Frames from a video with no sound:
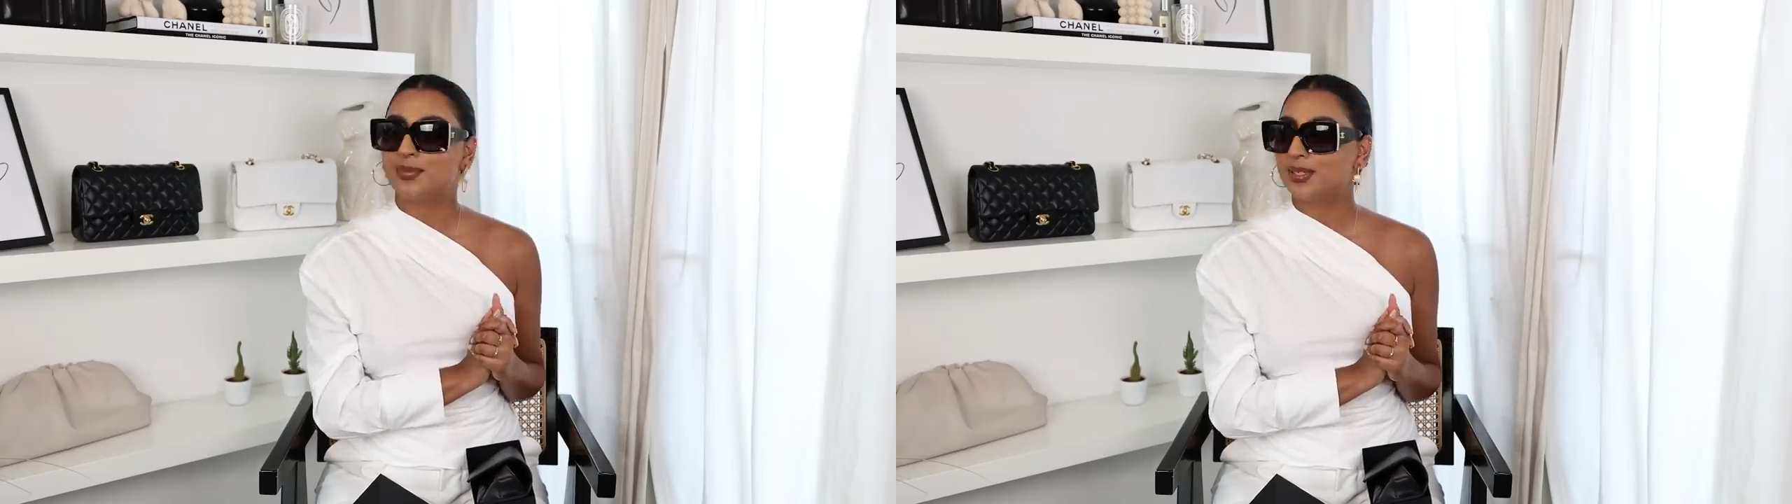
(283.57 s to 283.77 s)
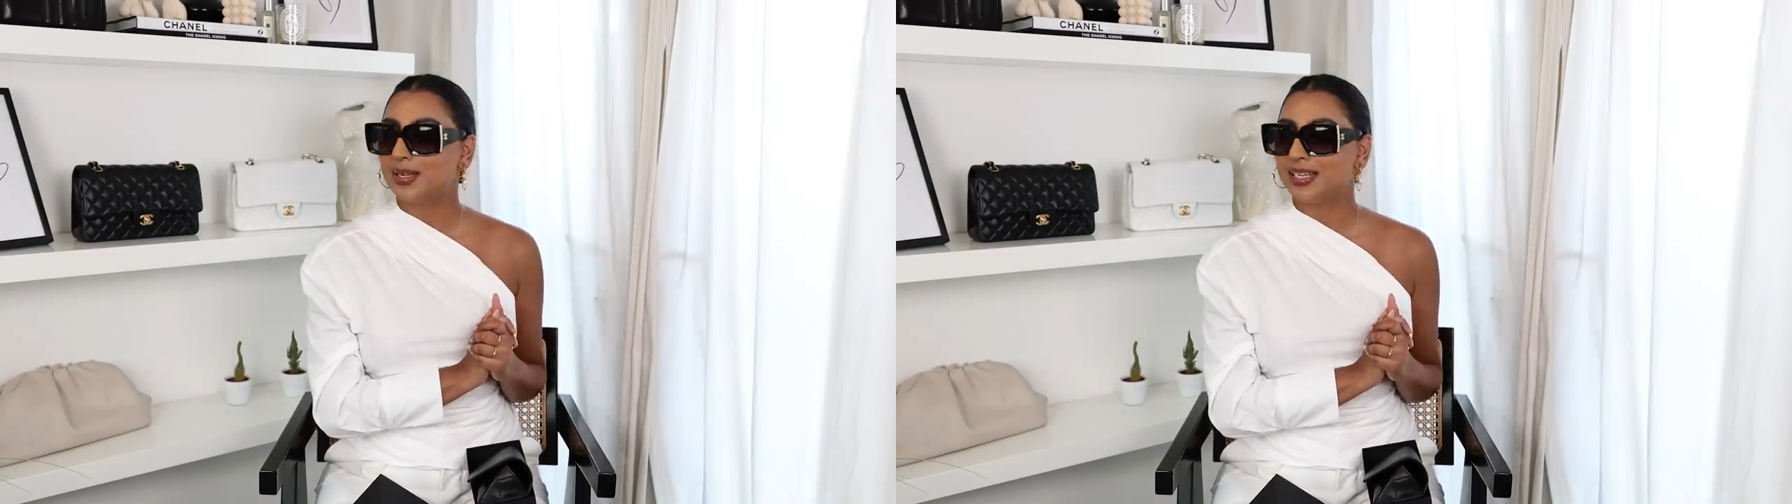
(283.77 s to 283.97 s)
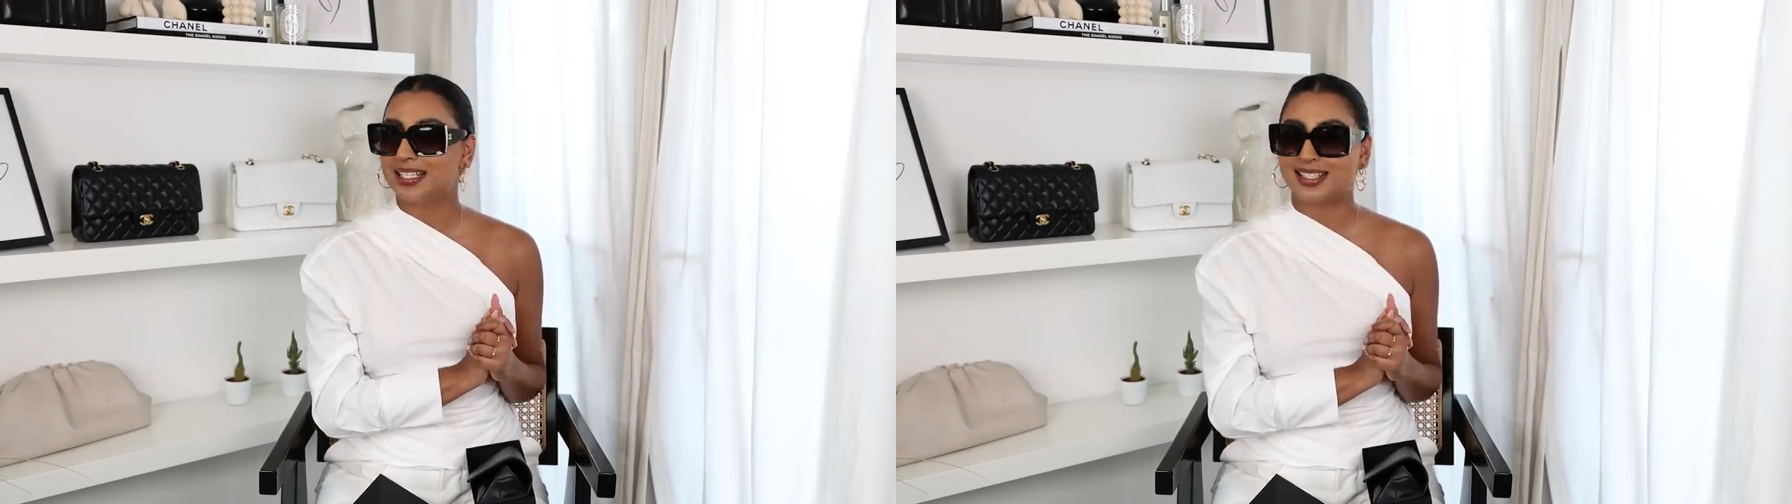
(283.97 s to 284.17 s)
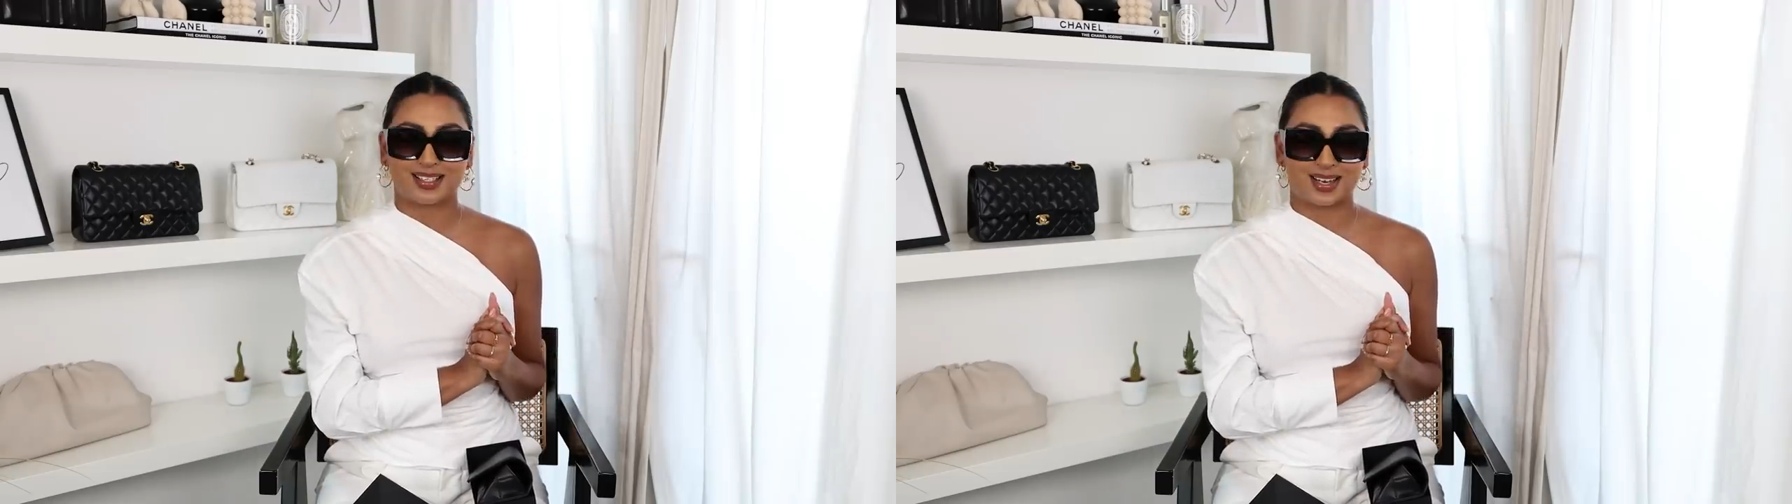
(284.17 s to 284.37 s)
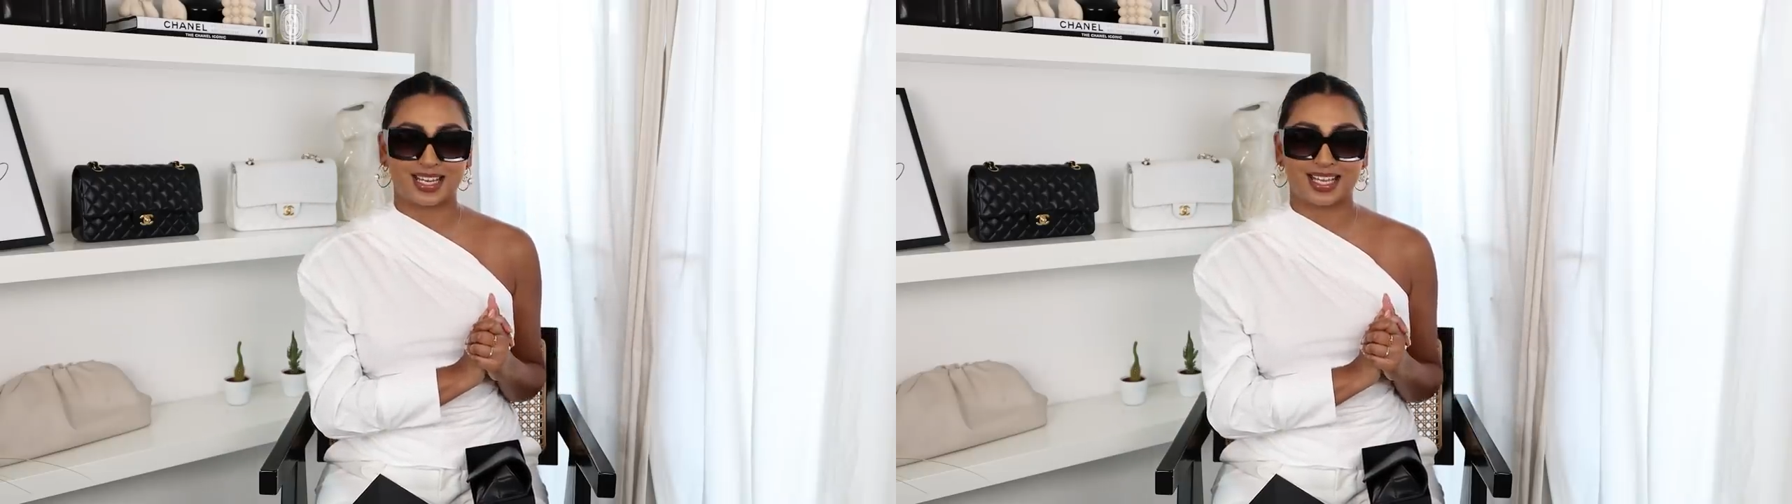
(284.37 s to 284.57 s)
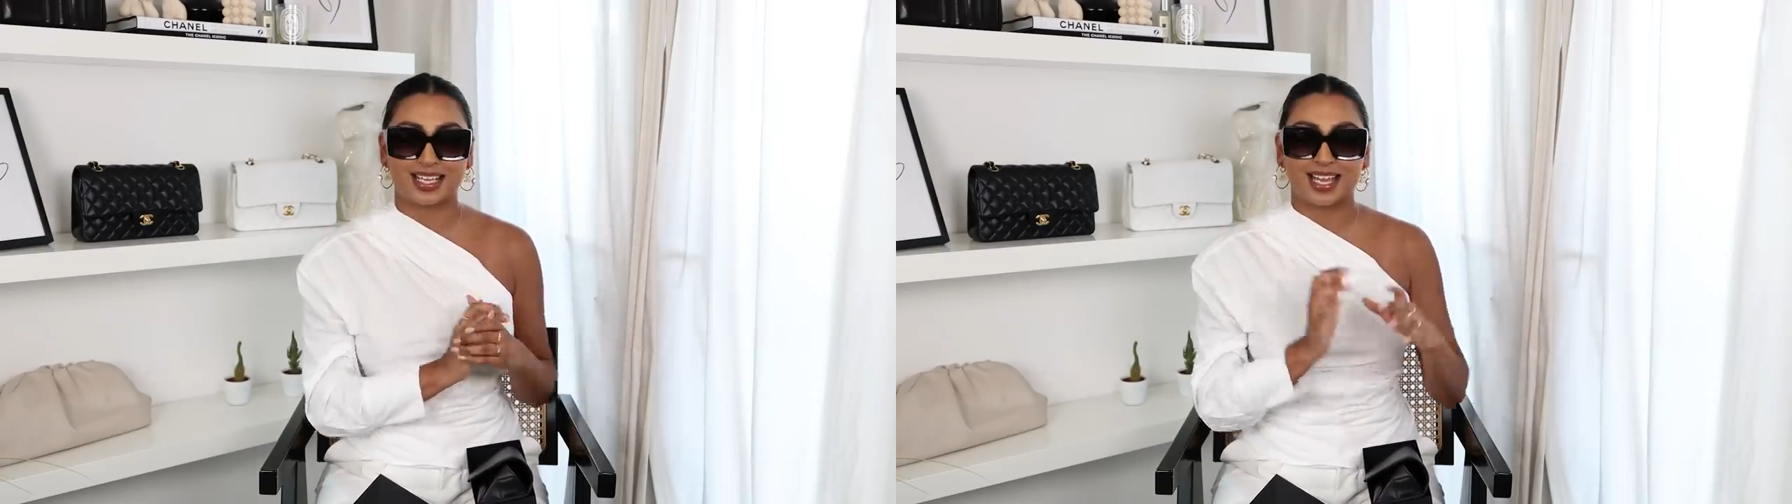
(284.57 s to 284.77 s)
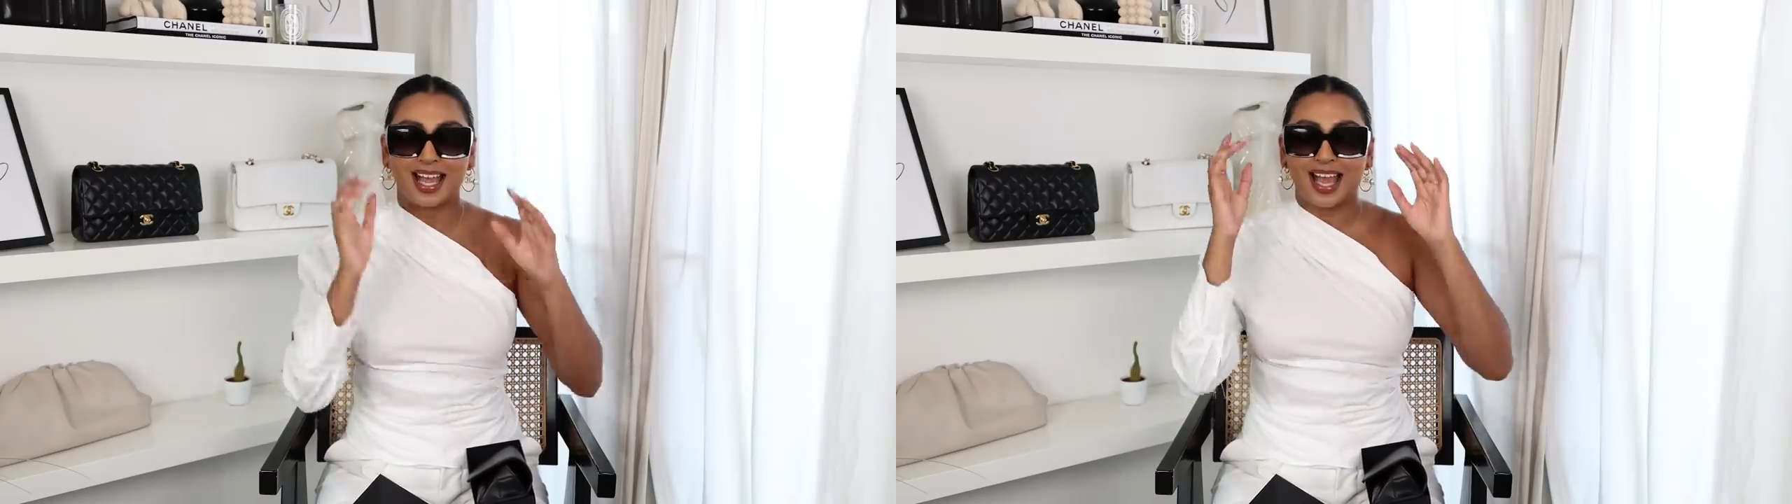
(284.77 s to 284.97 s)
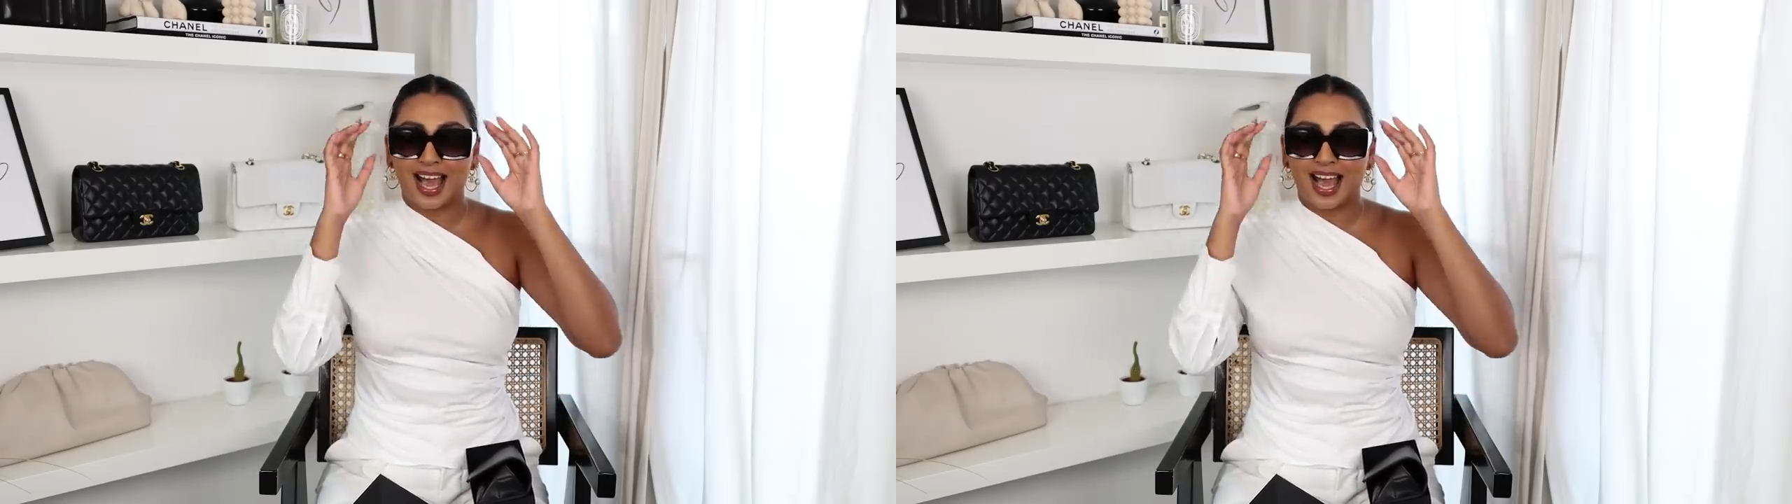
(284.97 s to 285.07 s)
absolutely stunning.